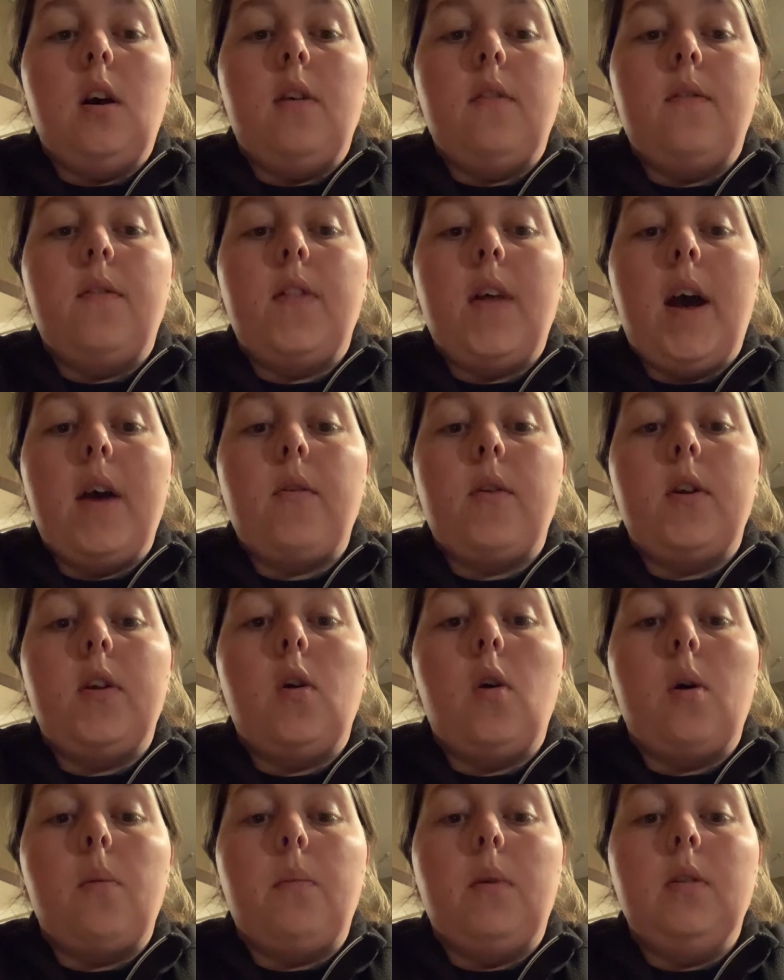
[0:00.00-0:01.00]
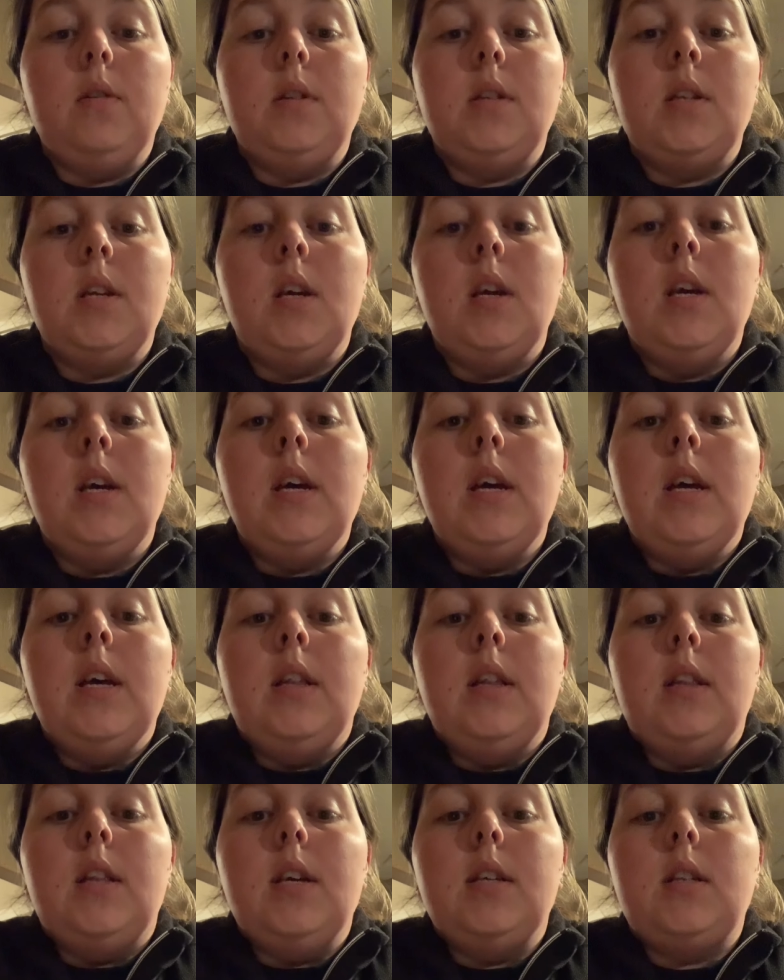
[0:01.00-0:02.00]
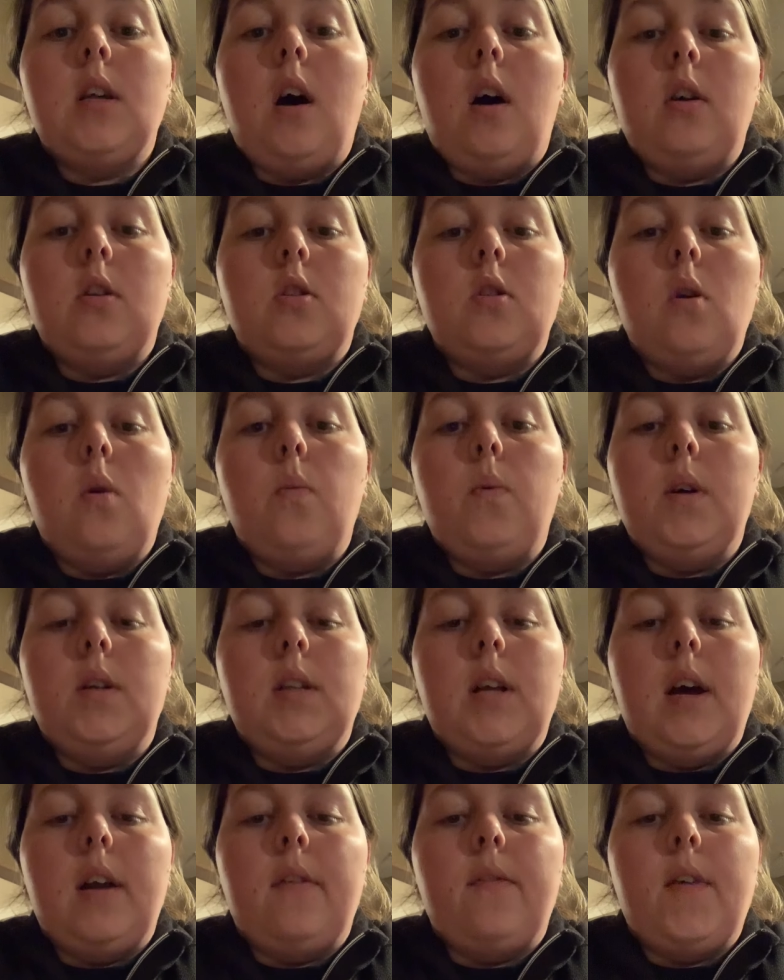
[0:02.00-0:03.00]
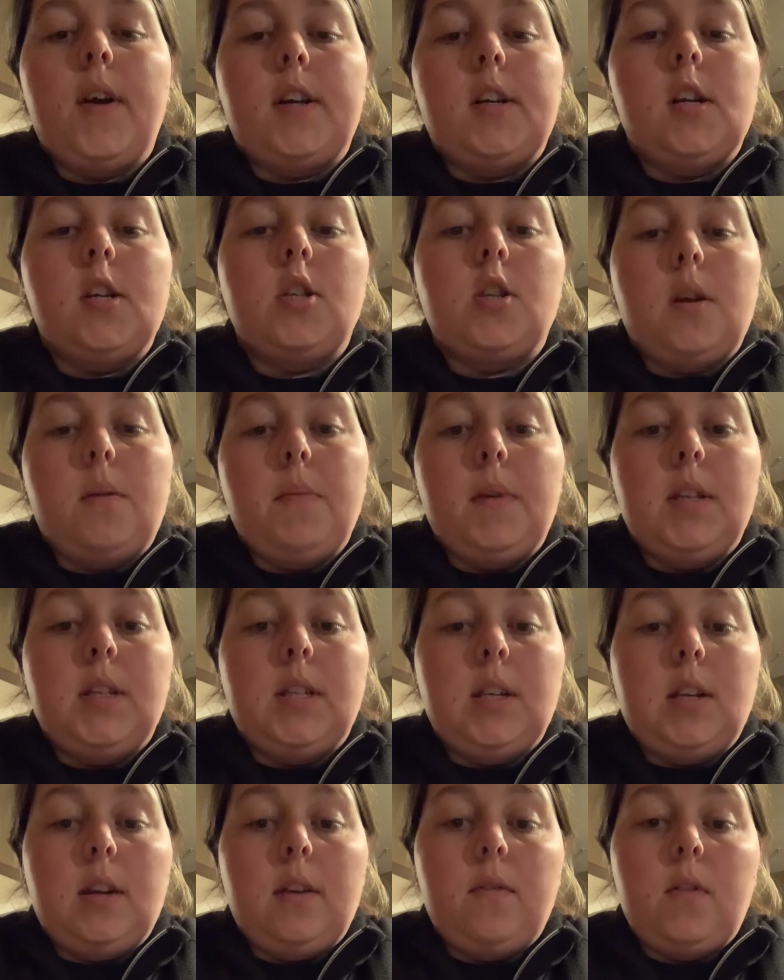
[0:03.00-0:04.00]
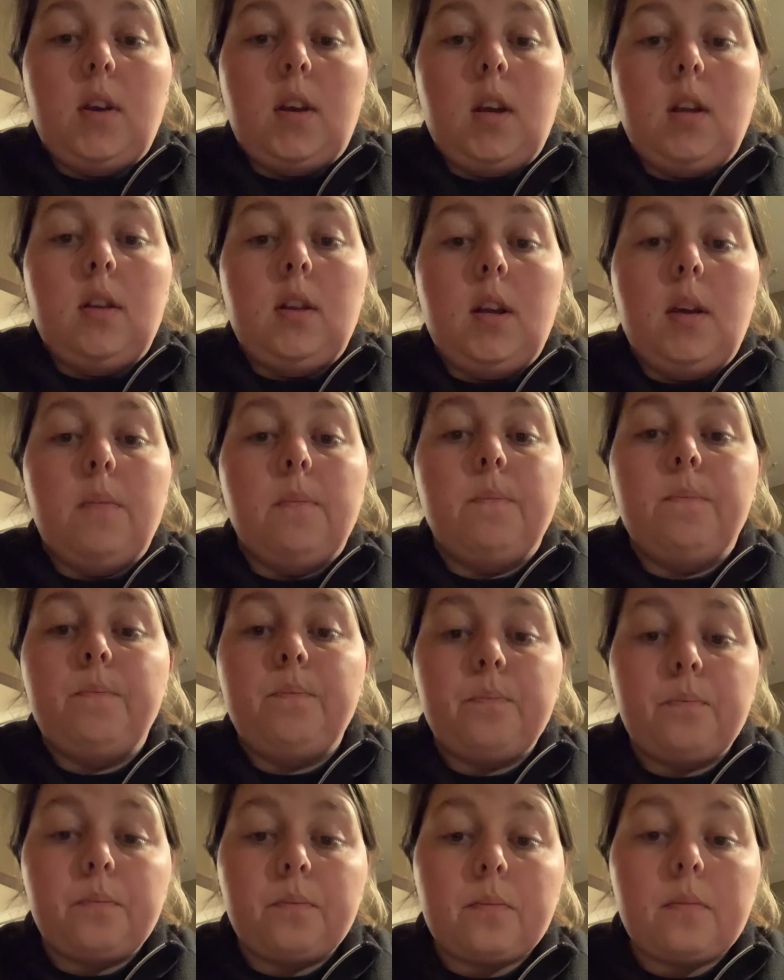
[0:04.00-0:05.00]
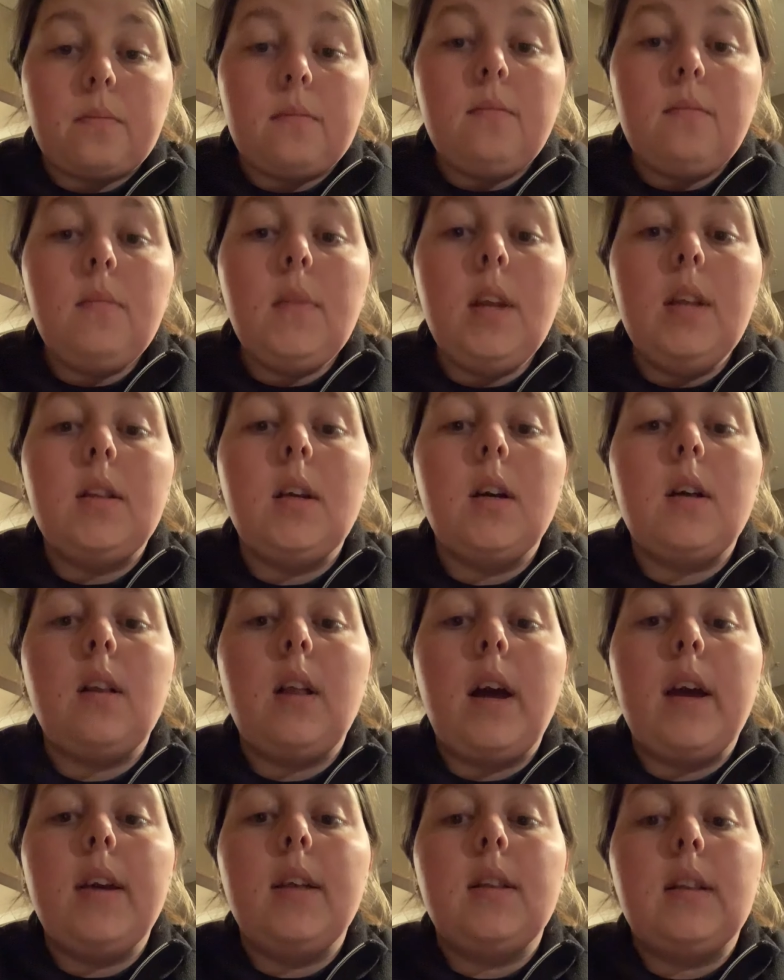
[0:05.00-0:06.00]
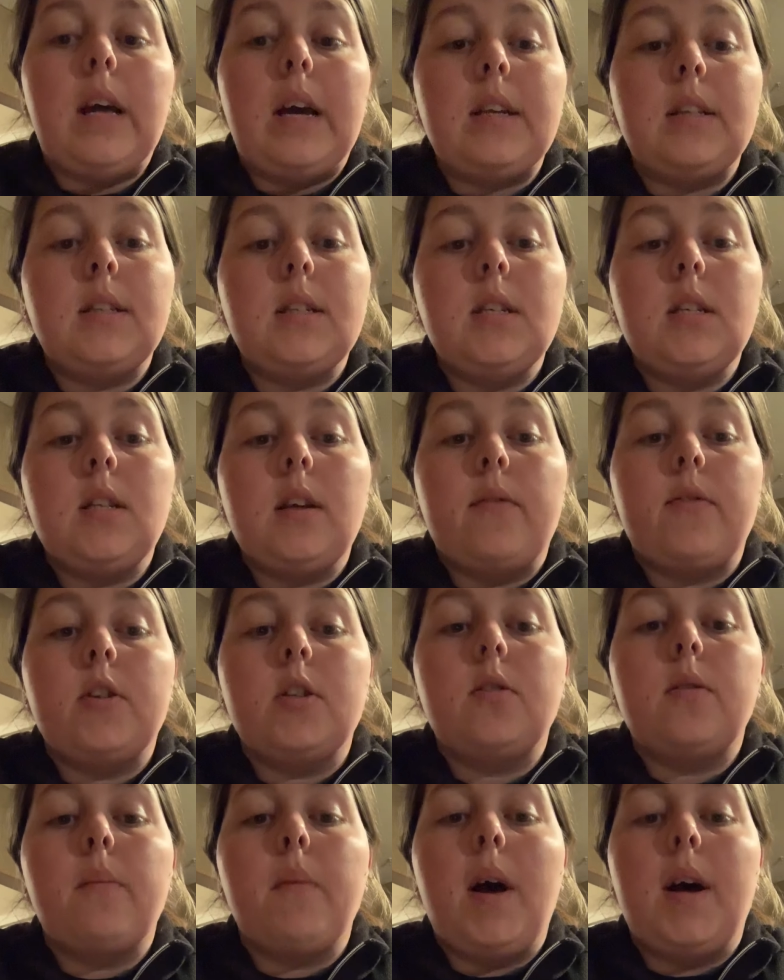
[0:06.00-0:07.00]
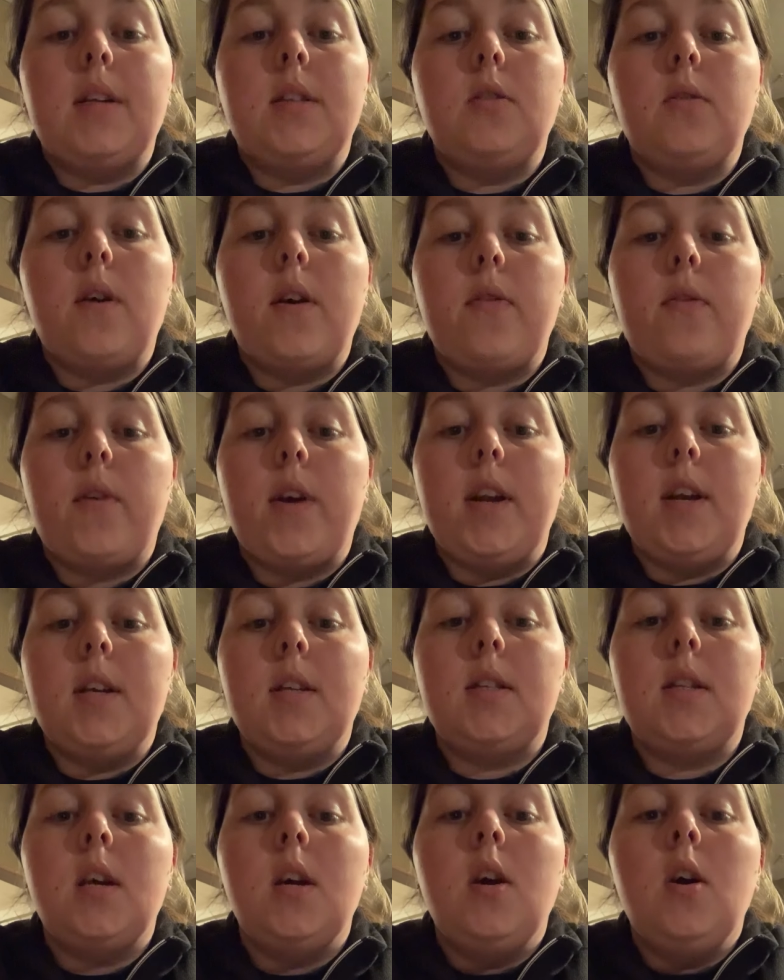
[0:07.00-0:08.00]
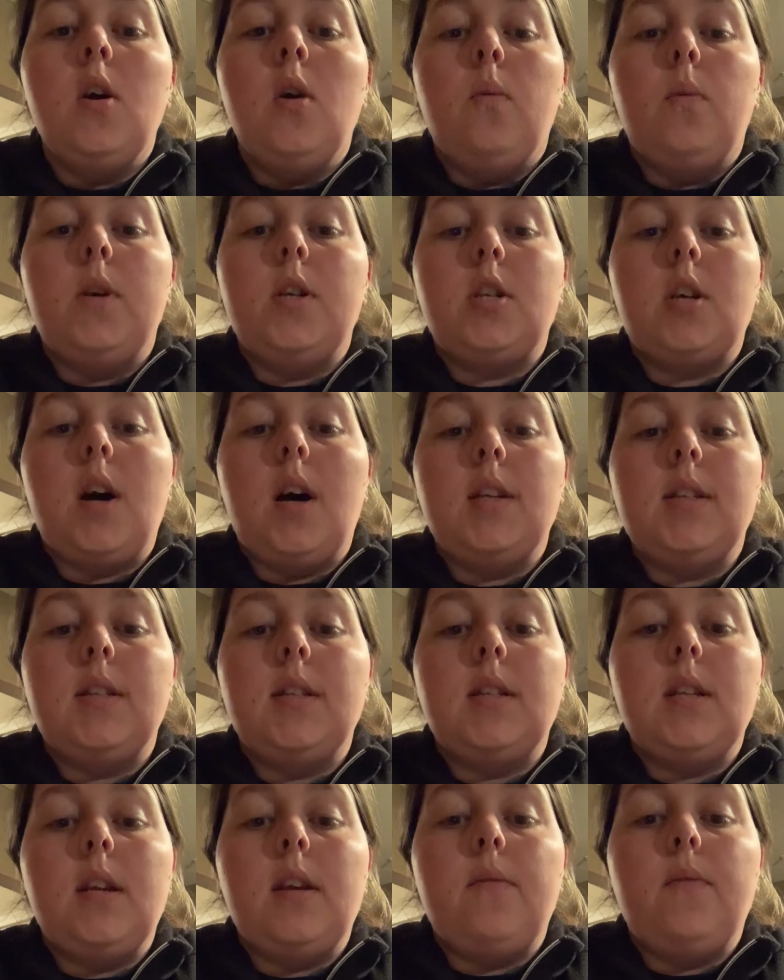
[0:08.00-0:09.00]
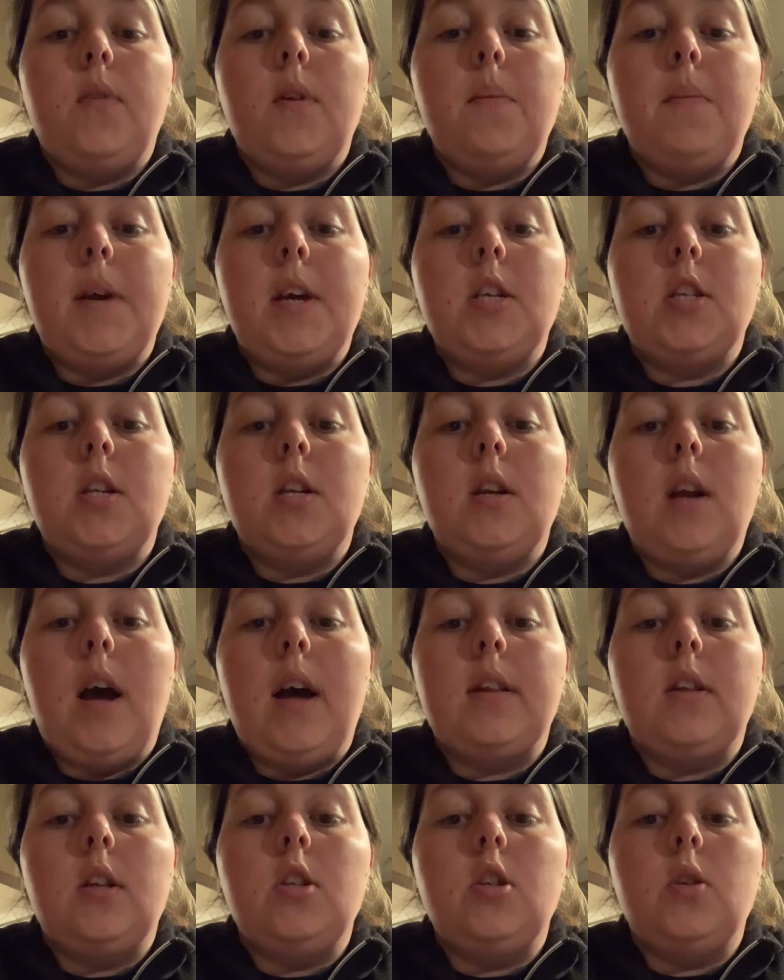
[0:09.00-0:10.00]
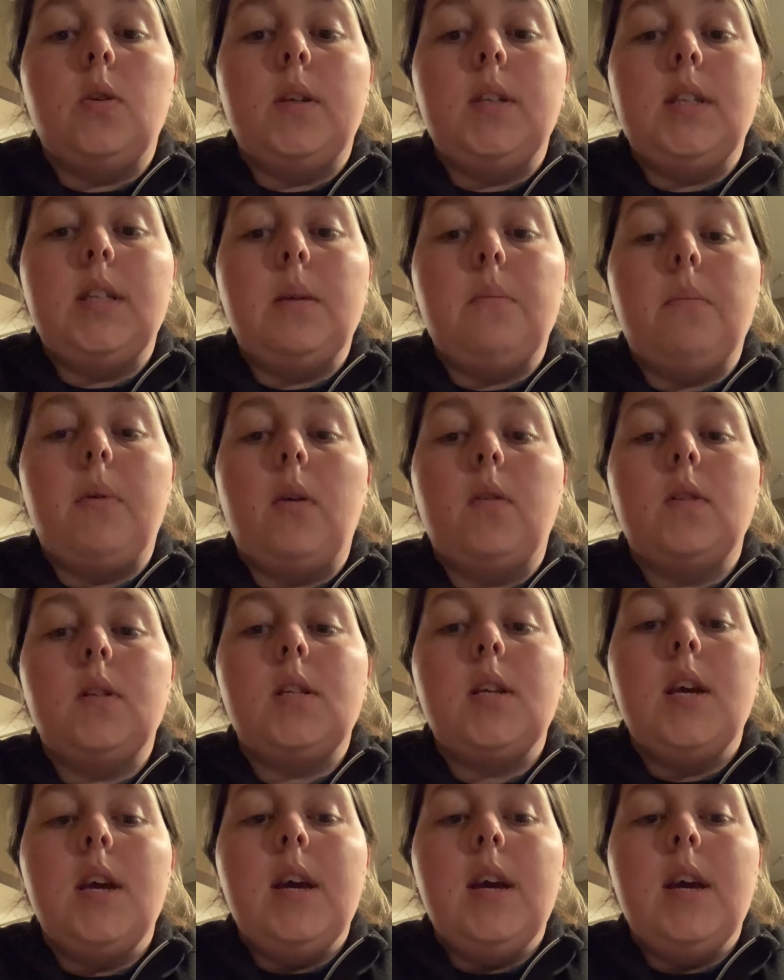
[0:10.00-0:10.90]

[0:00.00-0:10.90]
of thyroid hormones. This also will not affect our treatment significantly. The client lastly suffers from osteoarthritis, which causes an inflammation on the joints and bones.